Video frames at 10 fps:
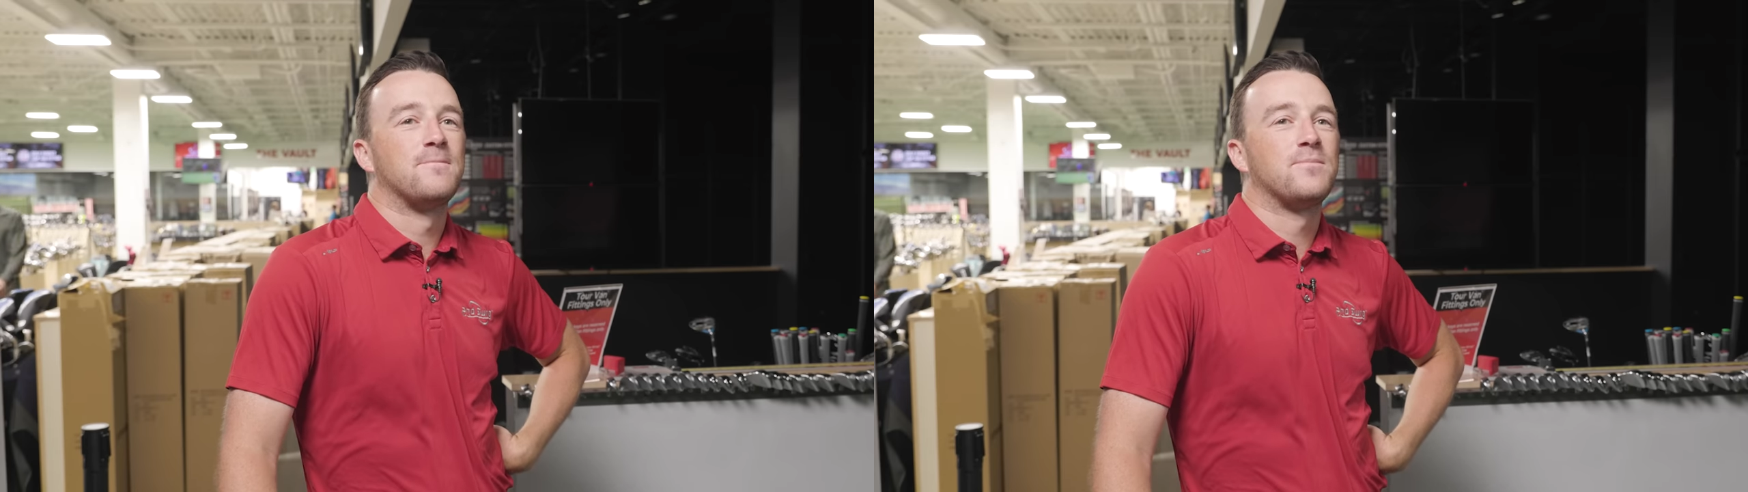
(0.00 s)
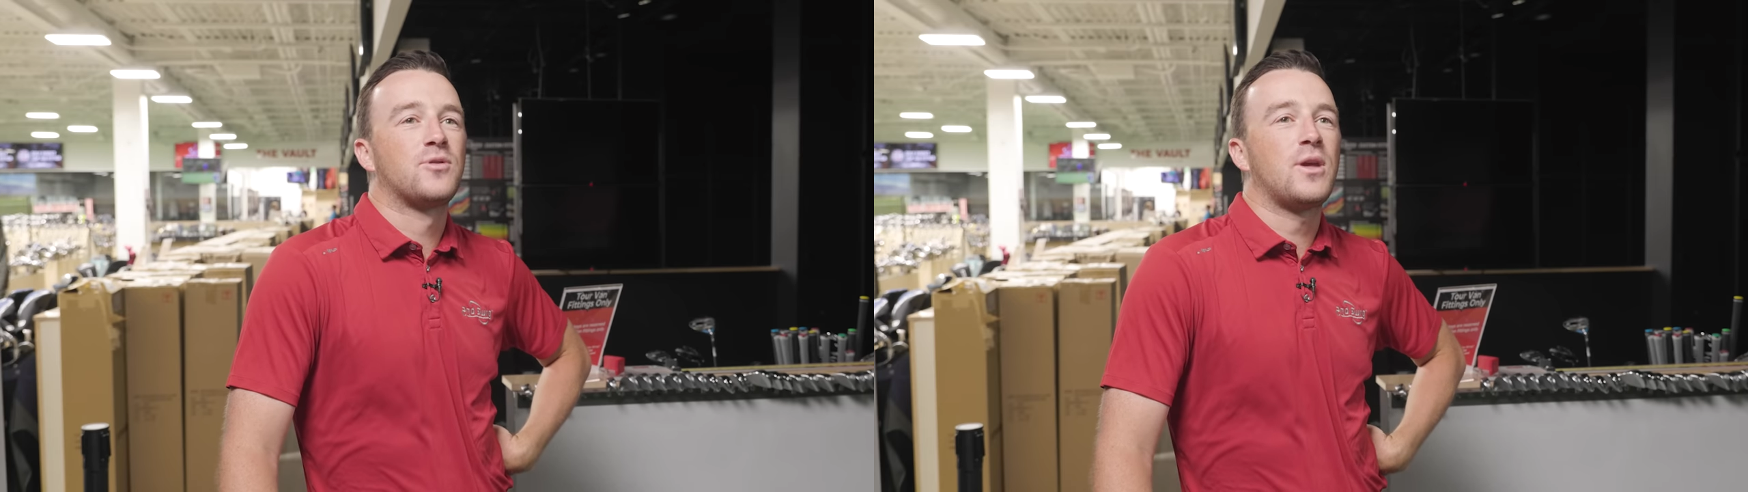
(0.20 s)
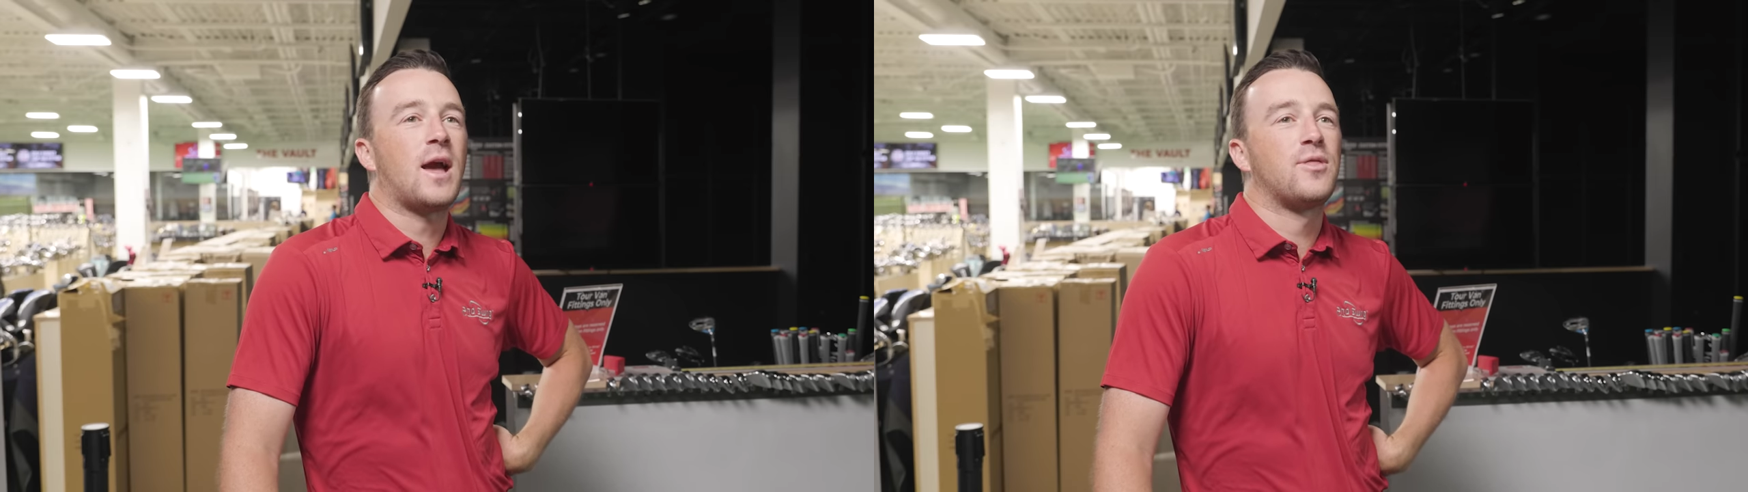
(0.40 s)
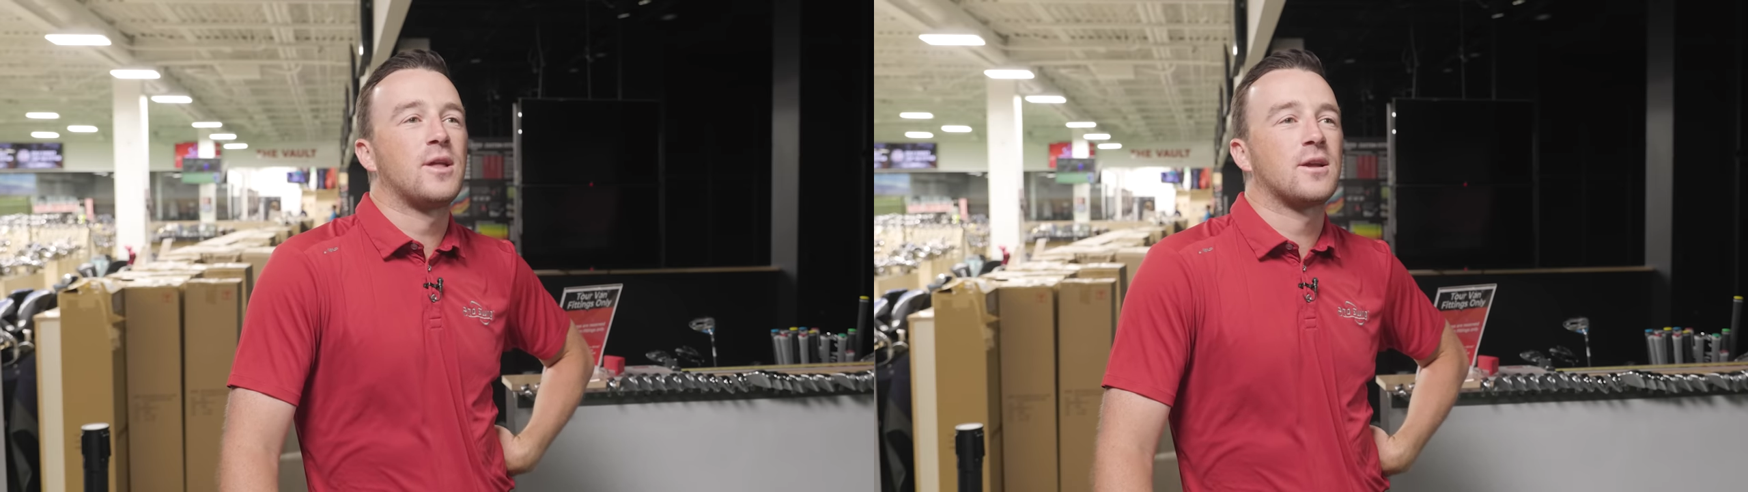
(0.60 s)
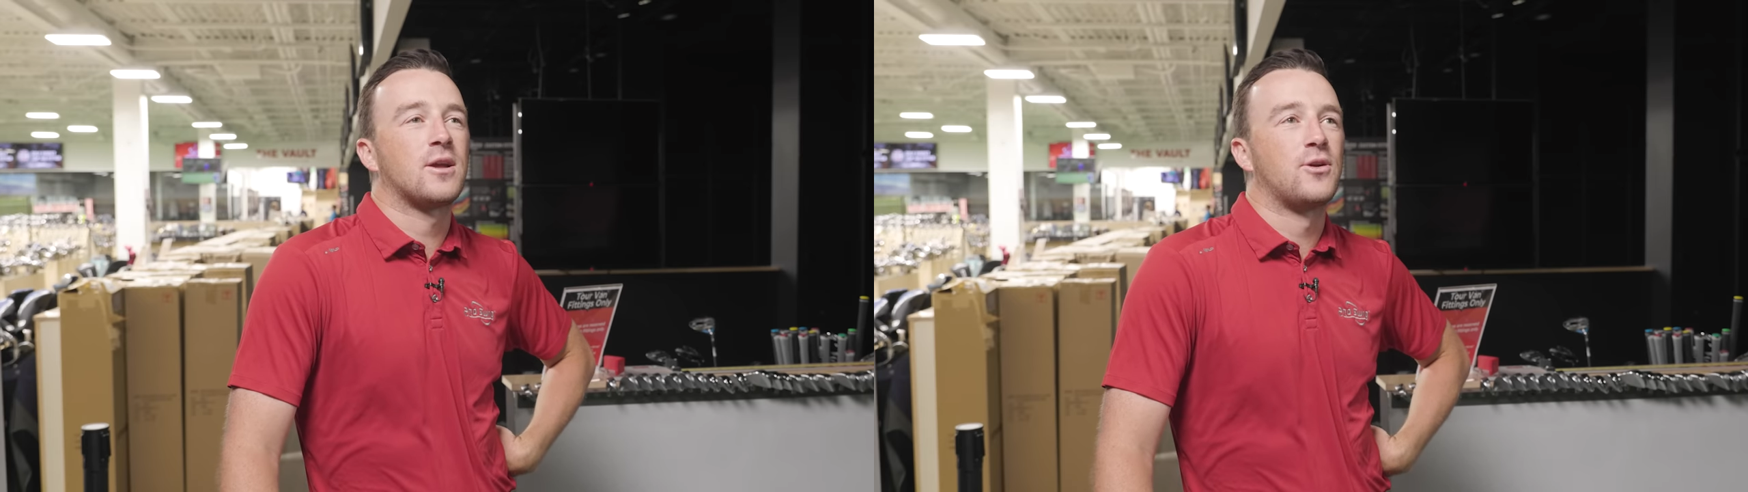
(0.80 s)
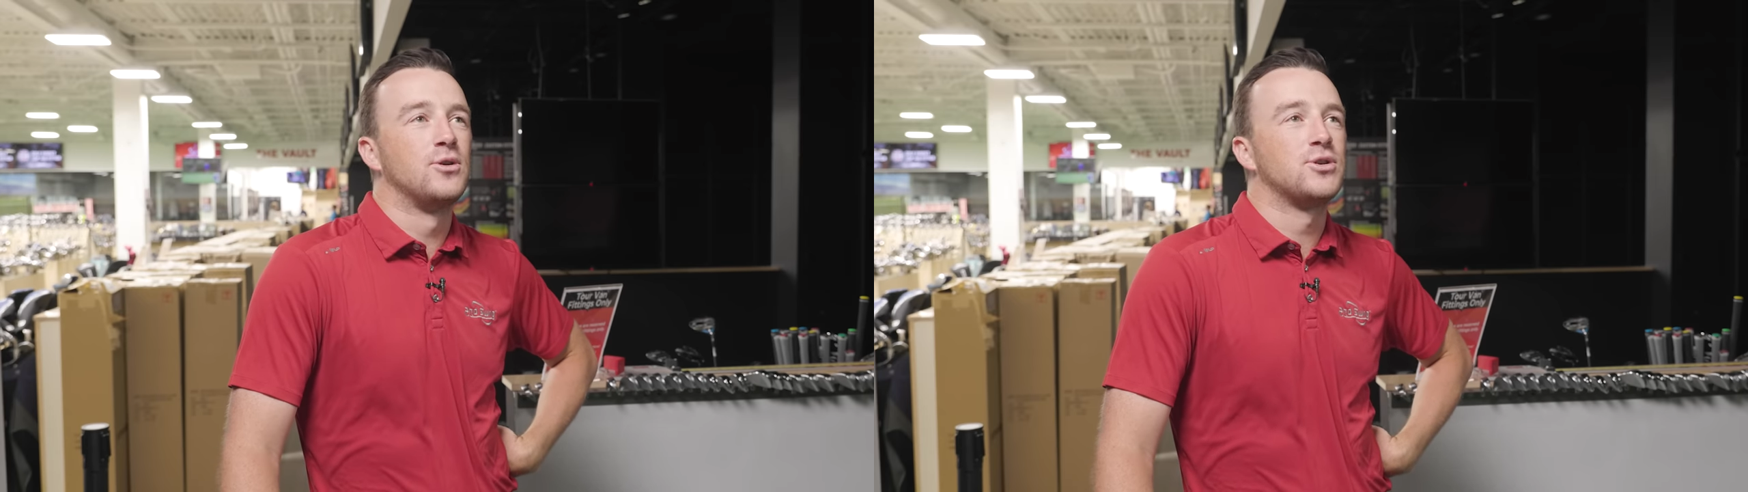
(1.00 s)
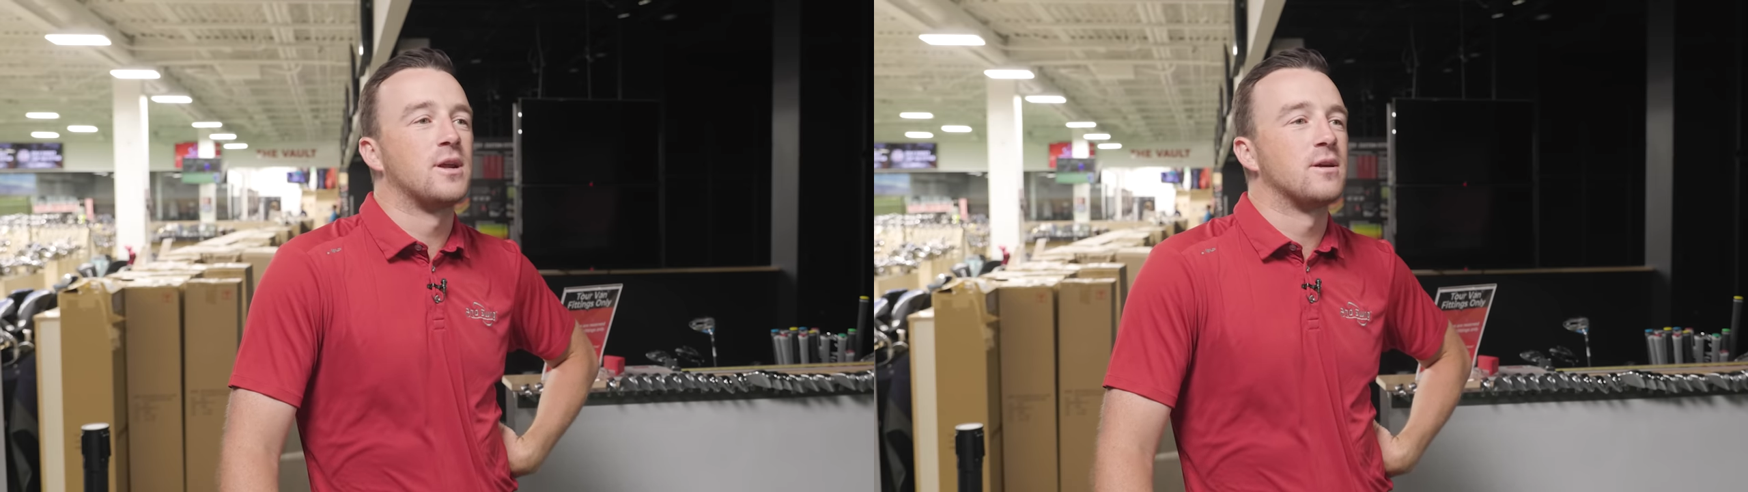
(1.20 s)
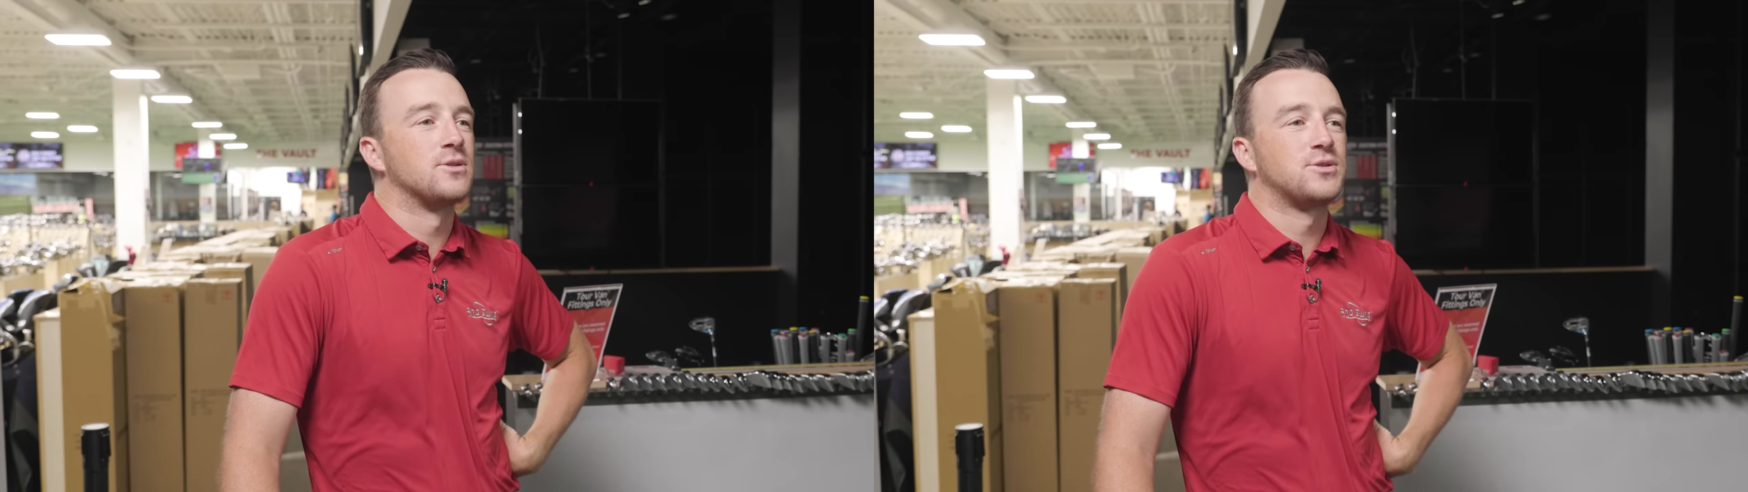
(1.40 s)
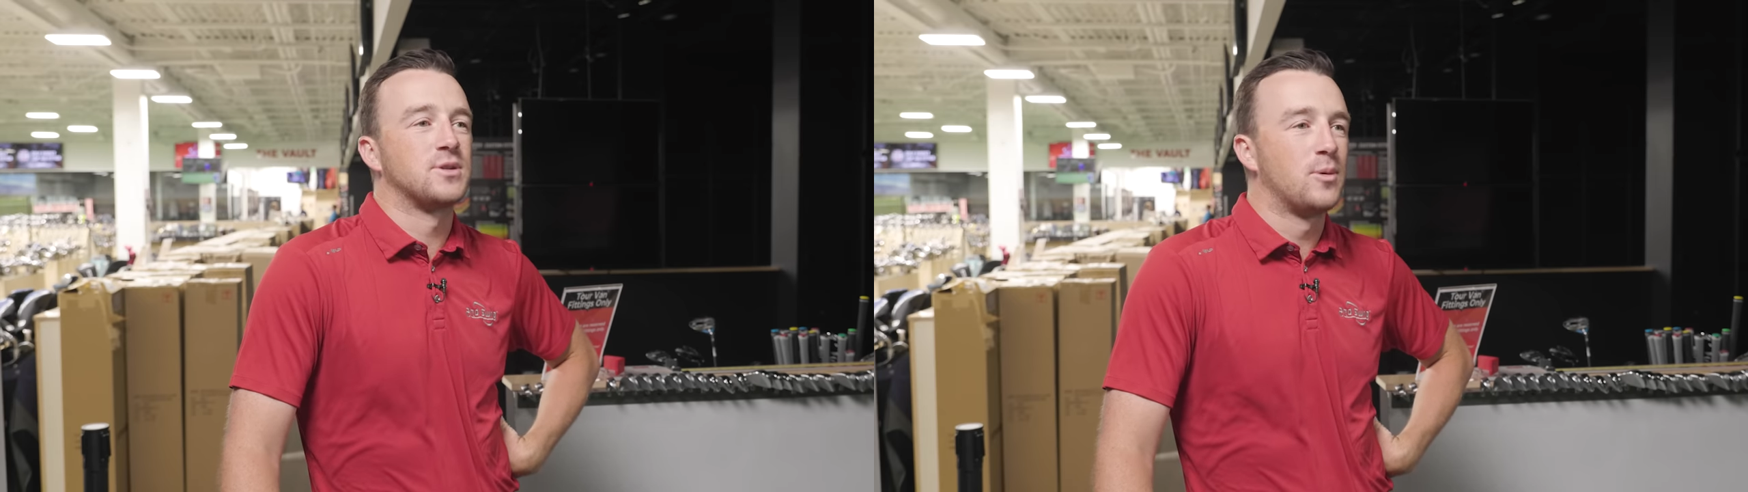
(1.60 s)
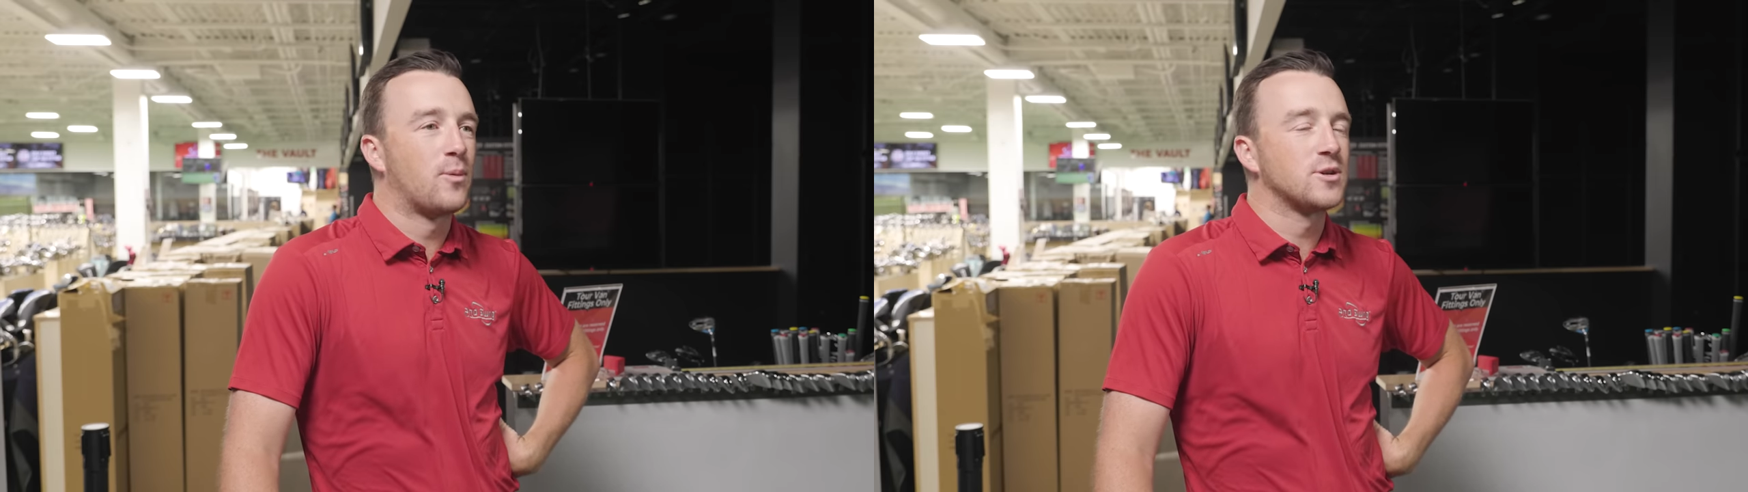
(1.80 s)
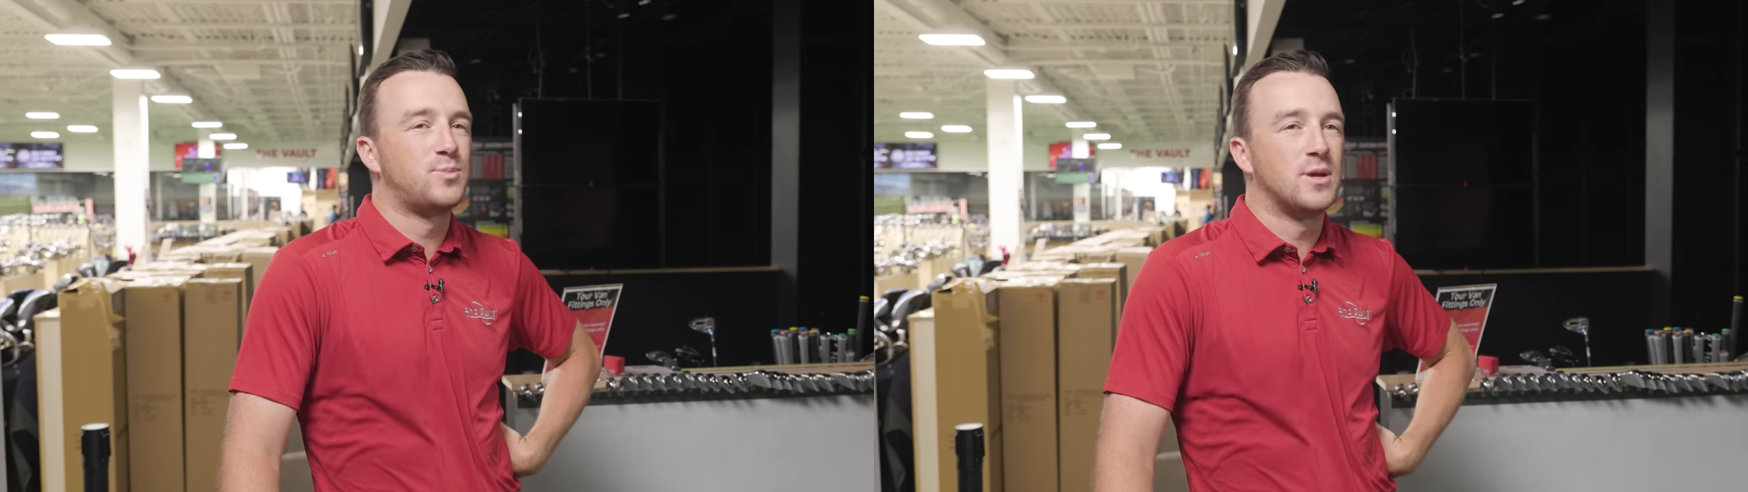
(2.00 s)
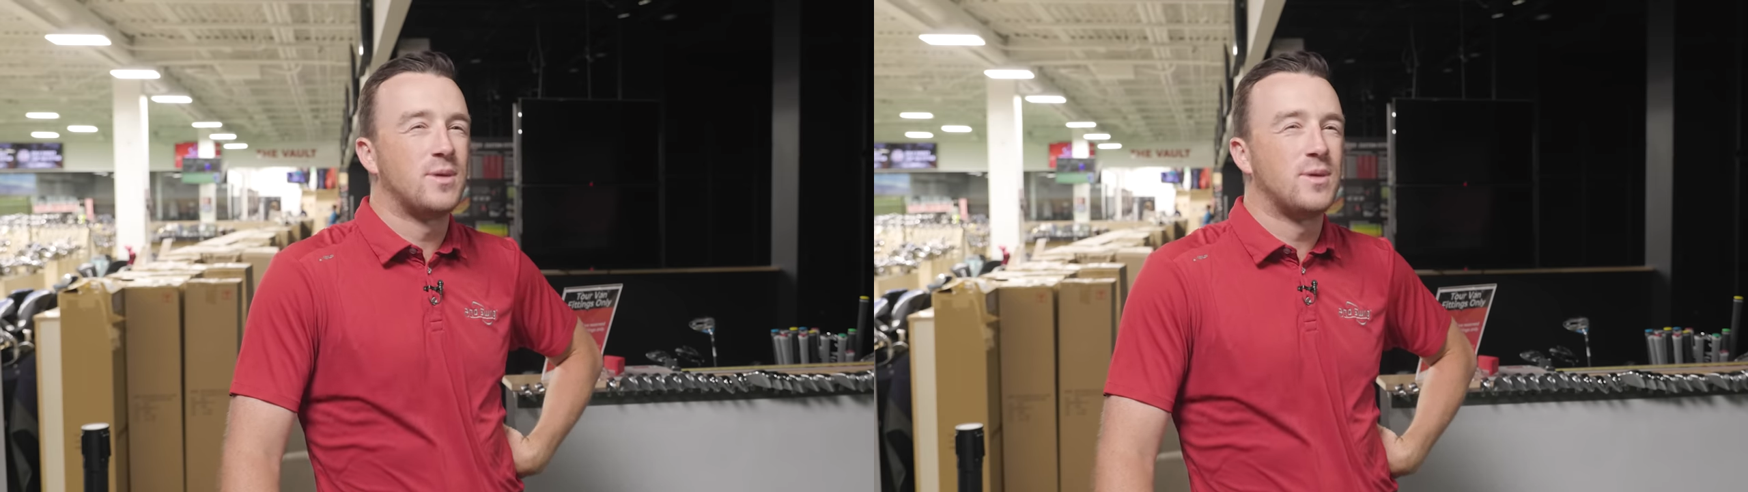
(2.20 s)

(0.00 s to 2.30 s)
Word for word: so yeah, I think the conclusion here is just a little bit more spin,